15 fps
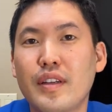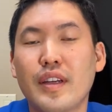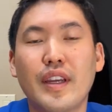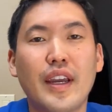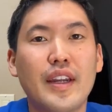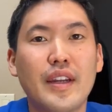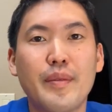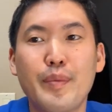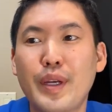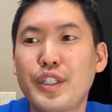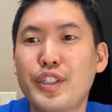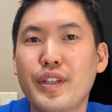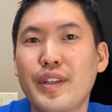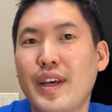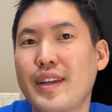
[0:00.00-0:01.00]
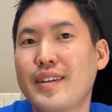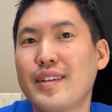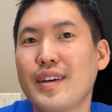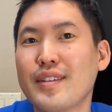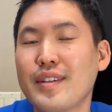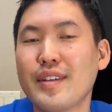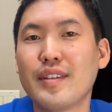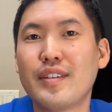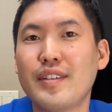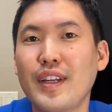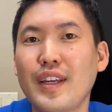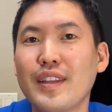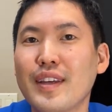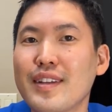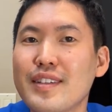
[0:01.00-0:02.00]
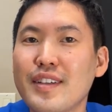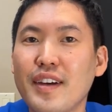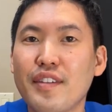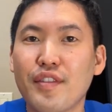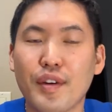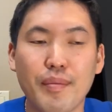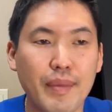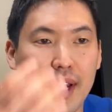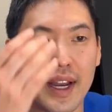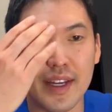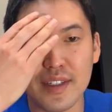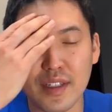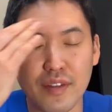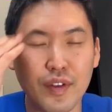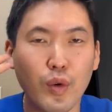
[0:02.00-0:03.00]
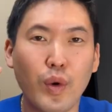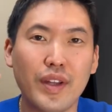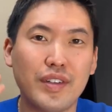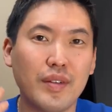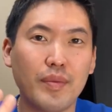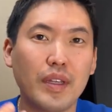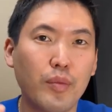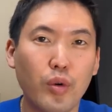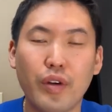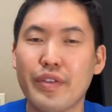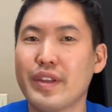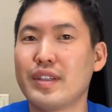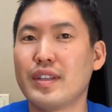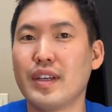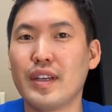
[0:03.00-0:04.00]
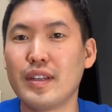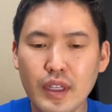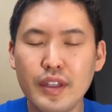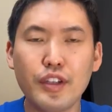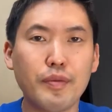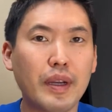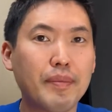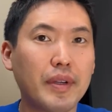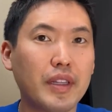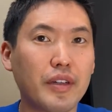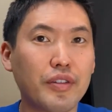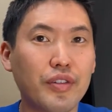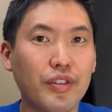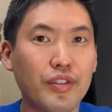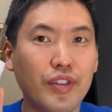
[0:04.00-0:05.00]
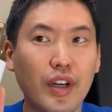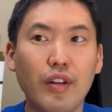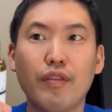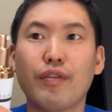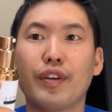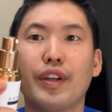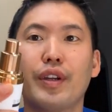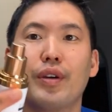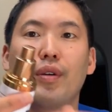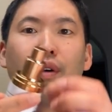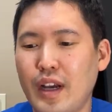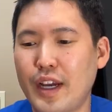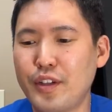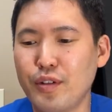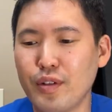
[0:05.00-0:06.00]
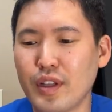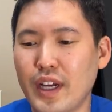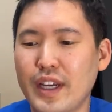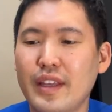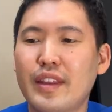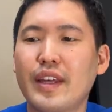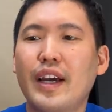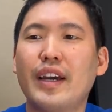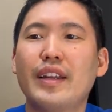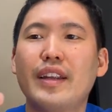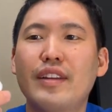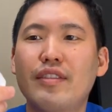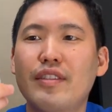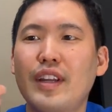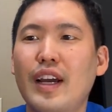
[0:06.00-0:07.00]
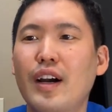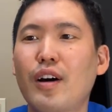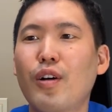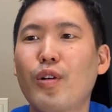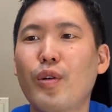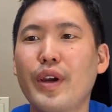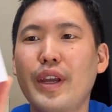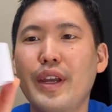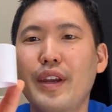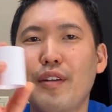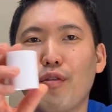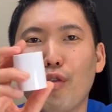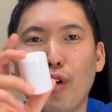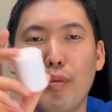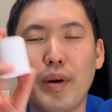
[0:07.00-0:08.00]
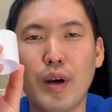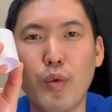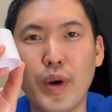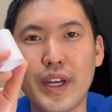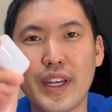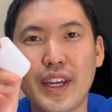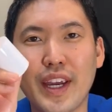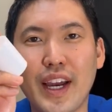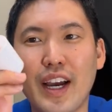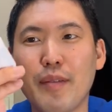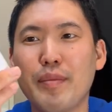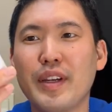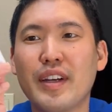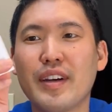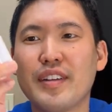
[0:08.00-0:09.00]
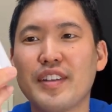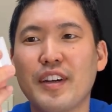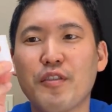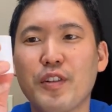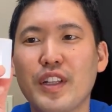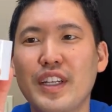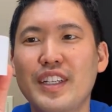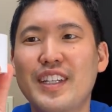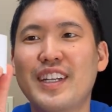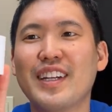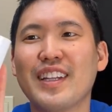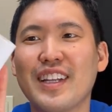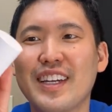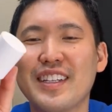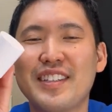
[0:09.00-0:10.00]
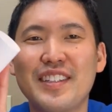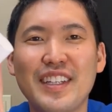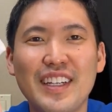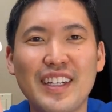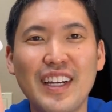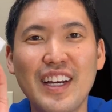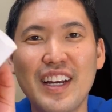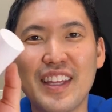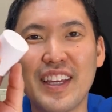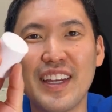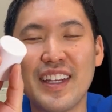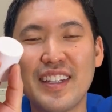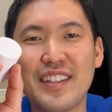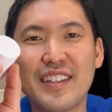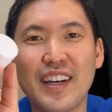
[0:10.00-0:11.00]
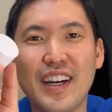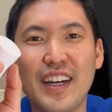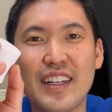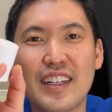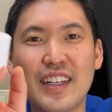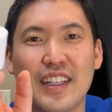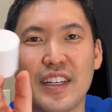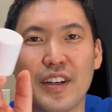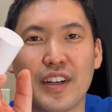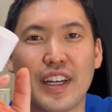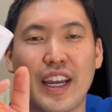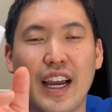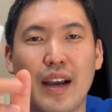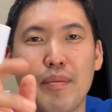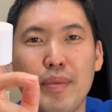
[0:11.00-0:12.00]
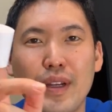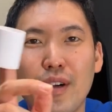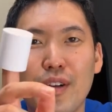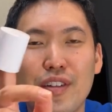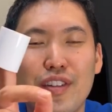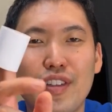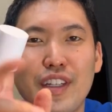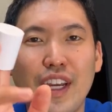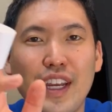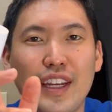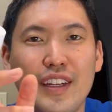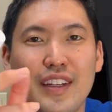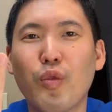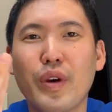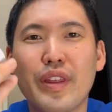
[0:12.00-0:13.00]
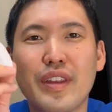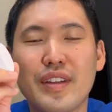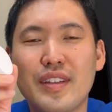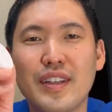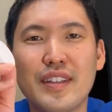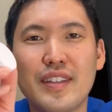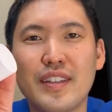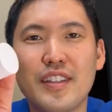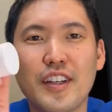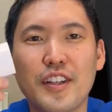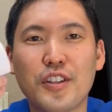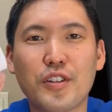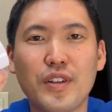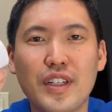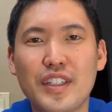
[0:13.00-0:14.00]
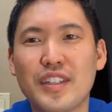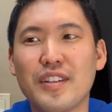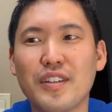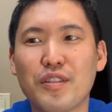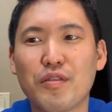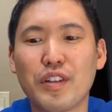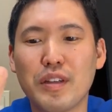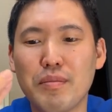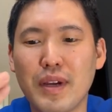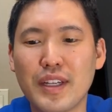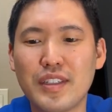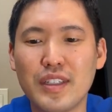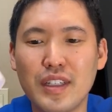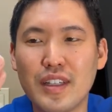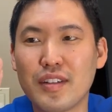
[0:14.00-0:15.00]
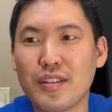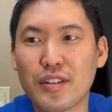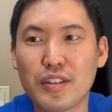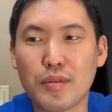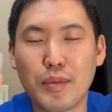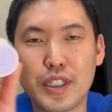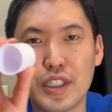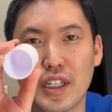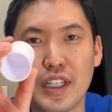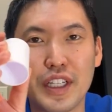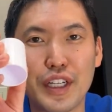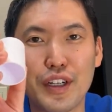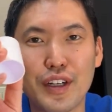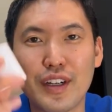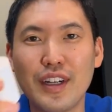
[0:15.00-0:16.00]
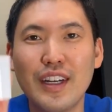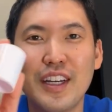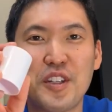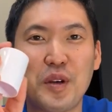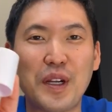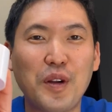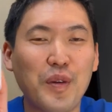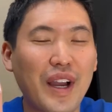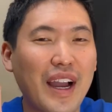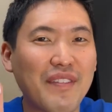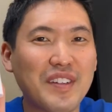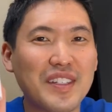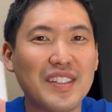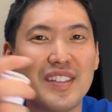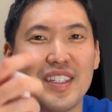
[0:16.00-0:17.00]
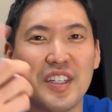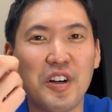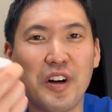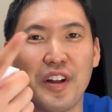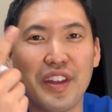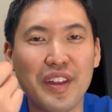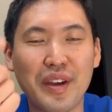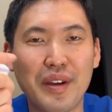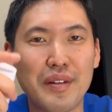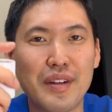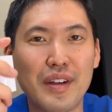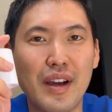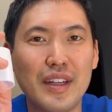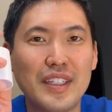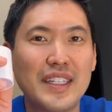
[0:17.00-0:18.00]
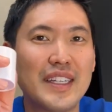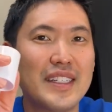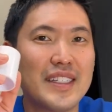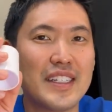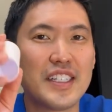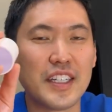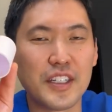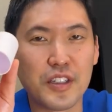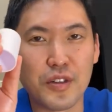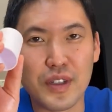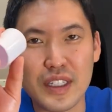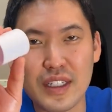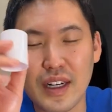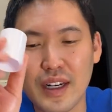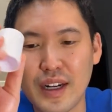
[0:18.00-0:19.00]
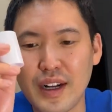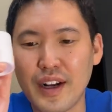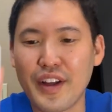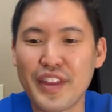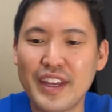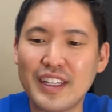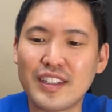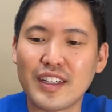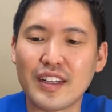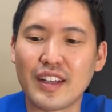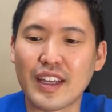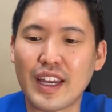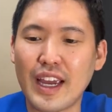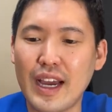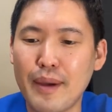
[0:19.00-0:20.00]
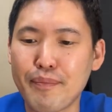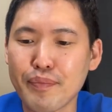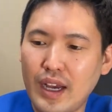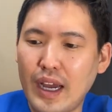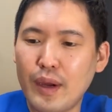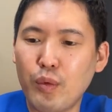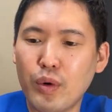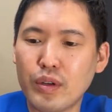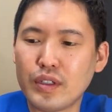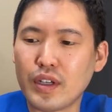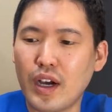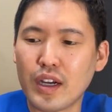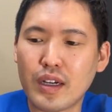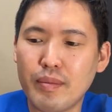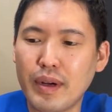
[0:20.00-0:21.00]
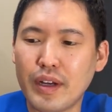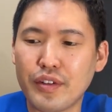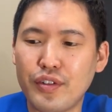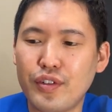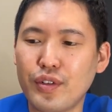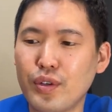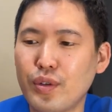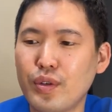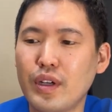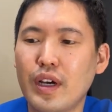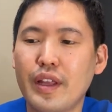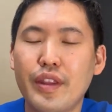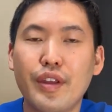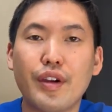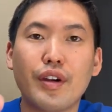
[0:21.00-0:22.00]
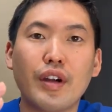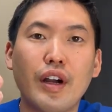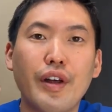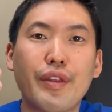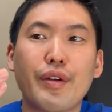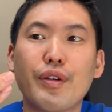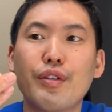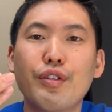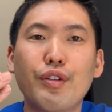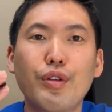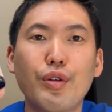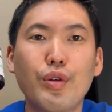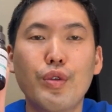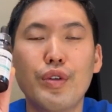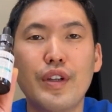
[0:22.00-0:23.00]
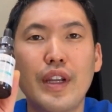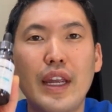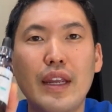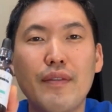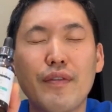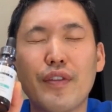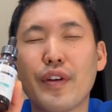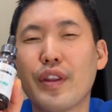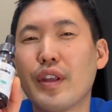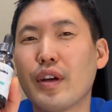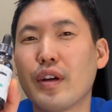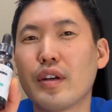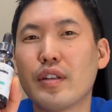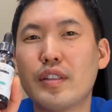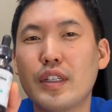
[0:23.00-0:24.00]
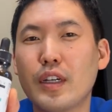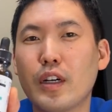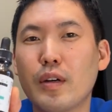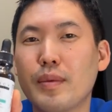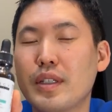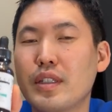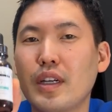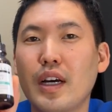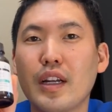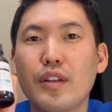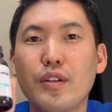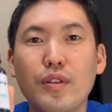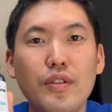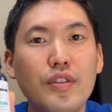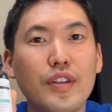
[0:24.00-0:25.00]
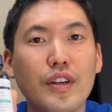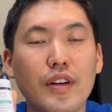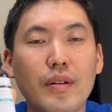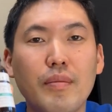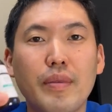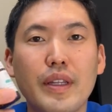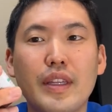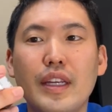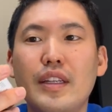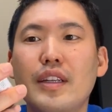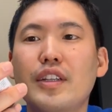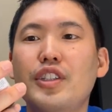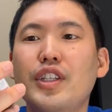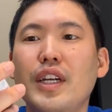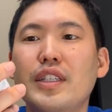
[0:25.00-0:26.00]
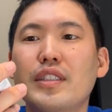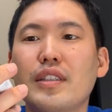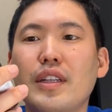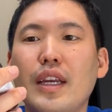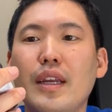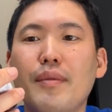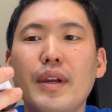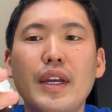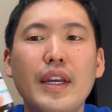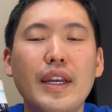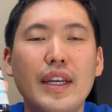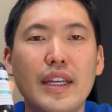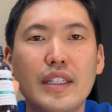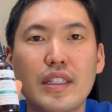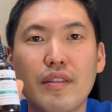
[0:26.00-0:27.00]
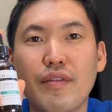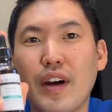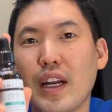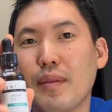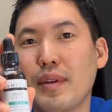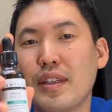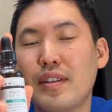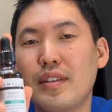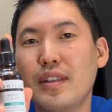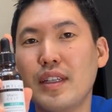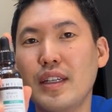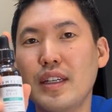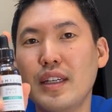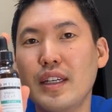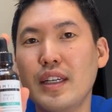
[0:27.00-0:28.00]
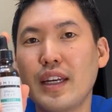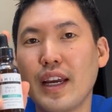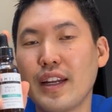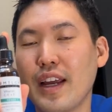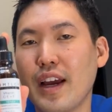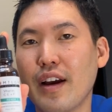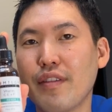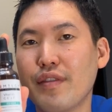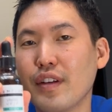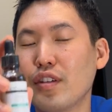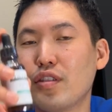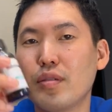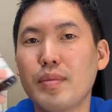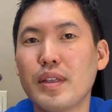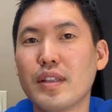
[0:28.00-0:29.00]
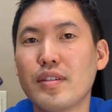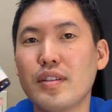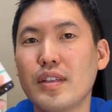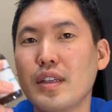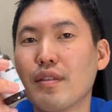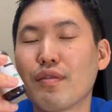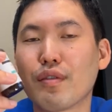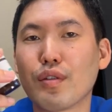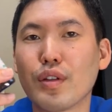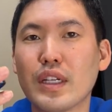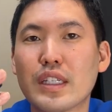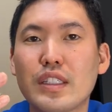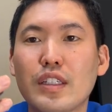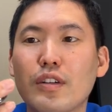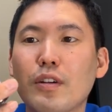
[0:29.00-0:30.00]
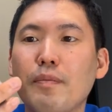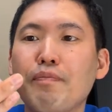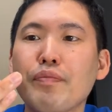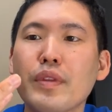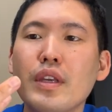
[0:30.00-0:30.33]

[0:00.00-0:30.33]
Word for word: Again, I mentioned that it doesn't stain the inside of your mask. If you want something more with the tint, this might be a little too subtle for you. I do like that it's now a robot white cap because I really didn't like seeing the inside clear cap being all stained with the tinted sunscreen. It just looked really messy. This looks much cleaner, so I don't have to see all the tinted sunscreen uh, on the inside of the cap. I will talk about soon their other new name for their serum. It's not a new serum, but they did change the name. It's the vitamin C, E, and F. It used to be the C E Ferulic serum.